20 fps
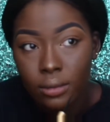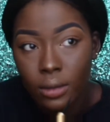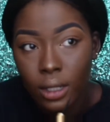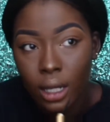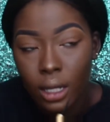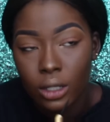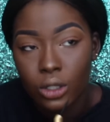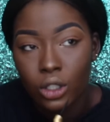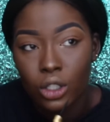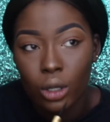
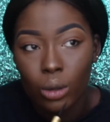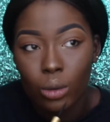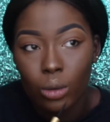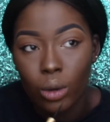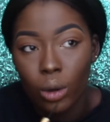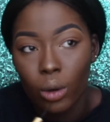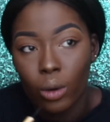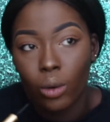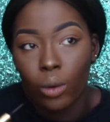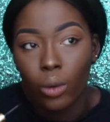Like a
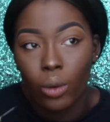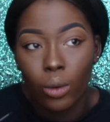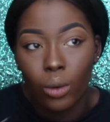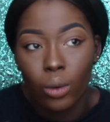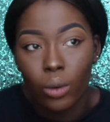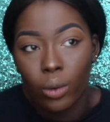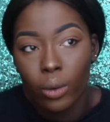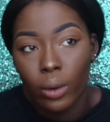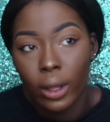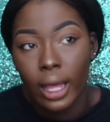choco.
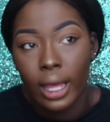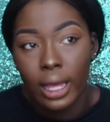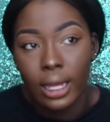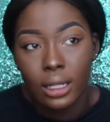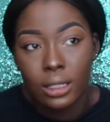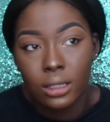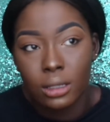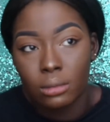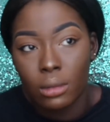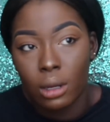
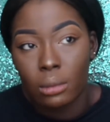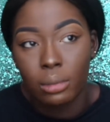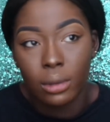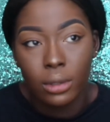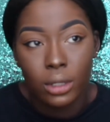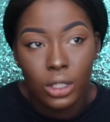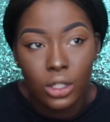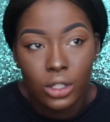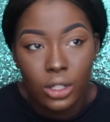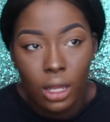Haters in my
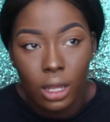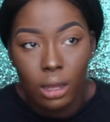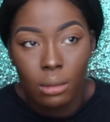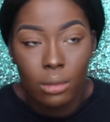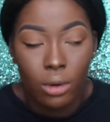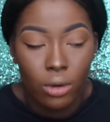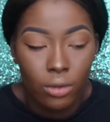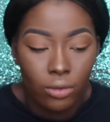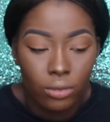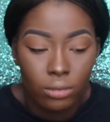body, shake them
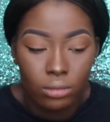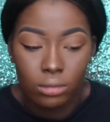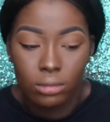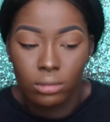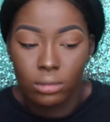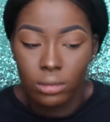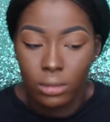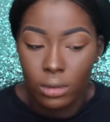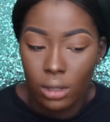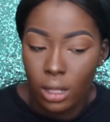off.
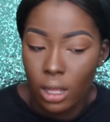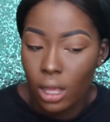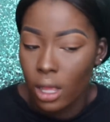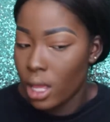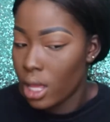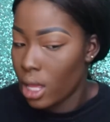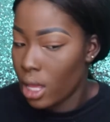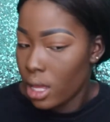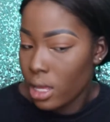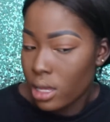
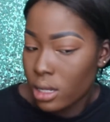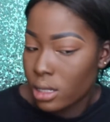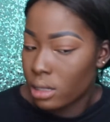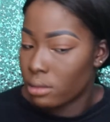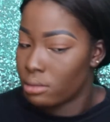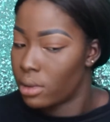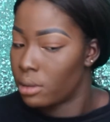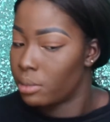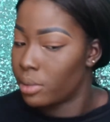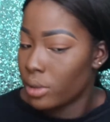Haters
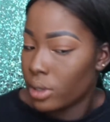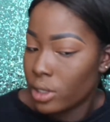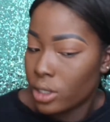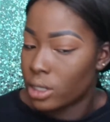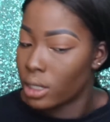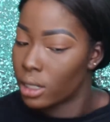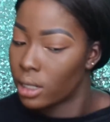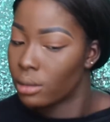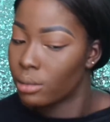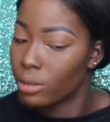in my body,
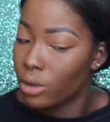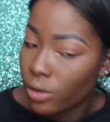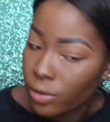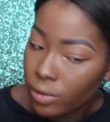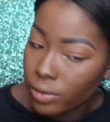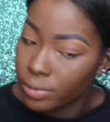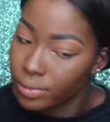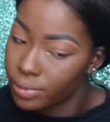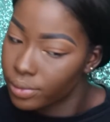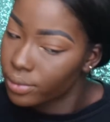shake them off.
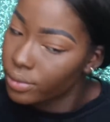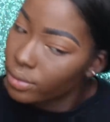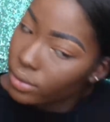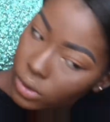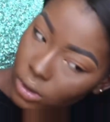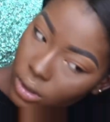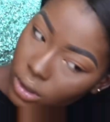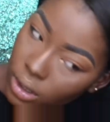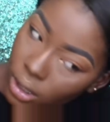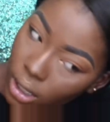
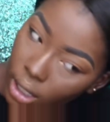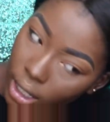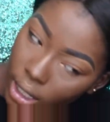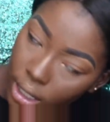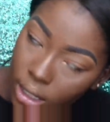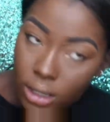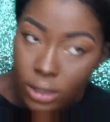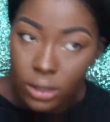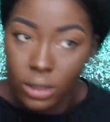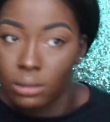
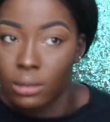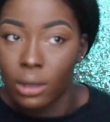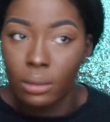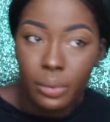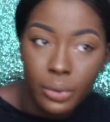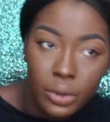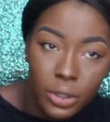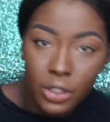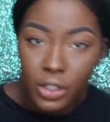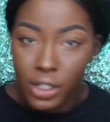Haters in my
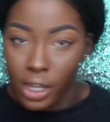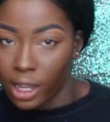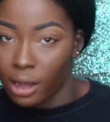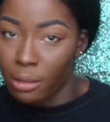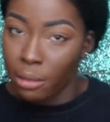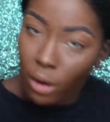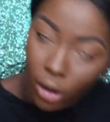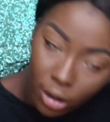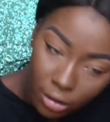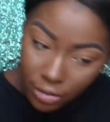body, shake
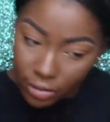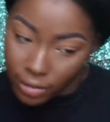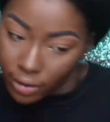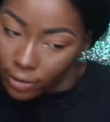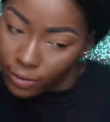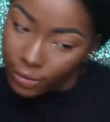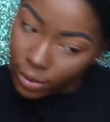them off.